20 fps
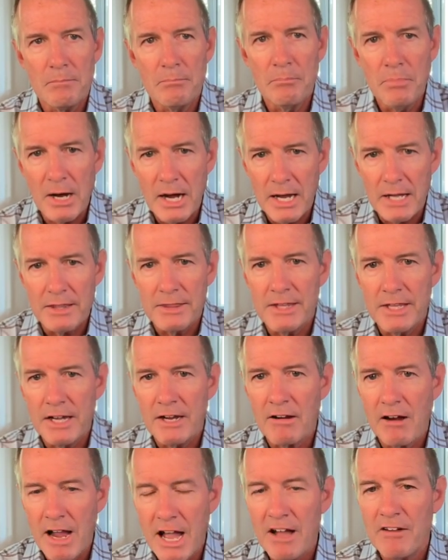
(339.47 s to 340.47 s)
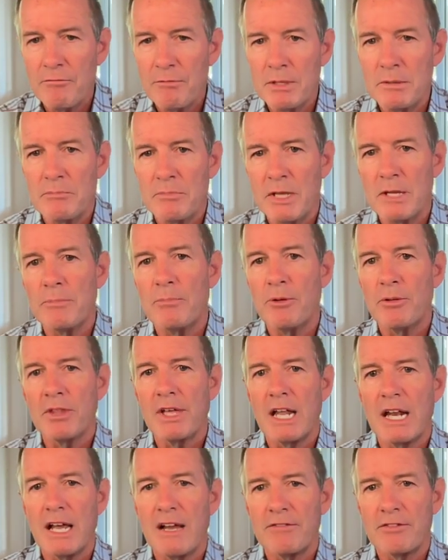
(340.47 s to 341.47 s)
But there have been people
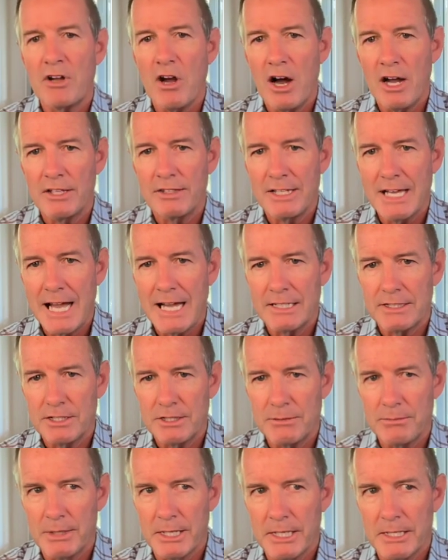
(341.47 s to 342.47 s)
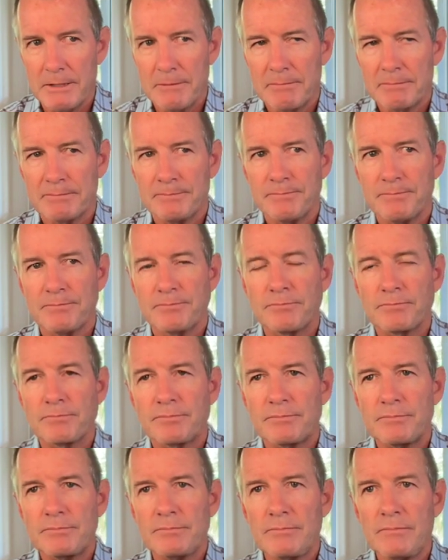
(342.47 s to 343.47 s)
that have contacted me.
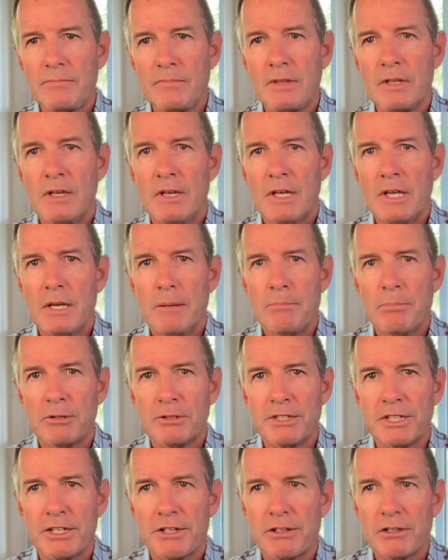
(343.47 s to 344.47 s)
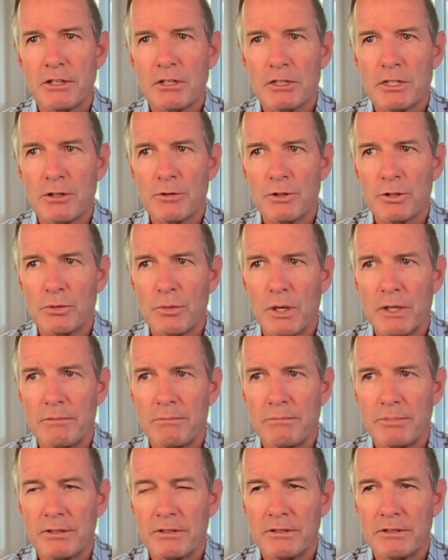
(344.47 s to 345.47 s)
In particular, there was one
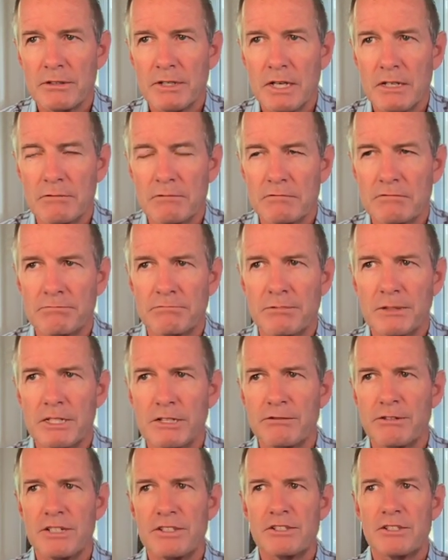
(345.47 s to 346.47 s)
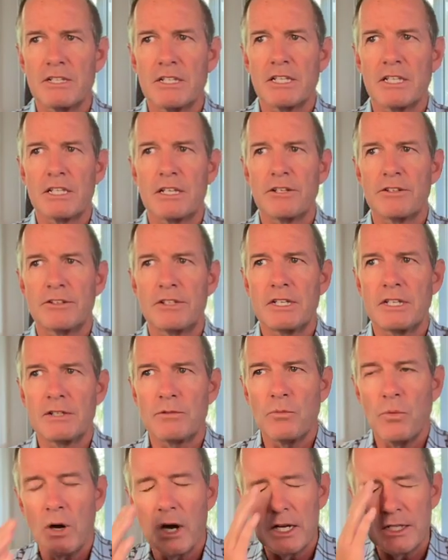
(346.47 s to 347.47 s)
pretty recently because he
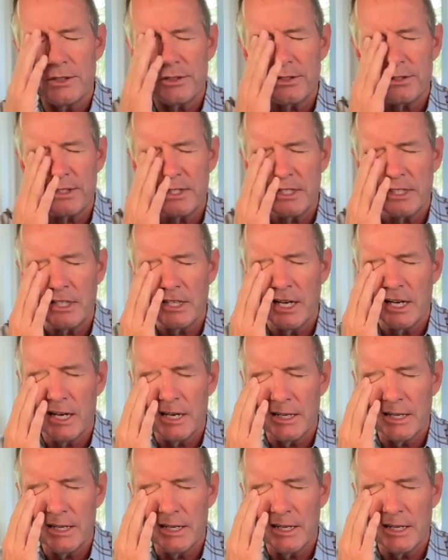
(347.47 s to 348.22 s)
had watched the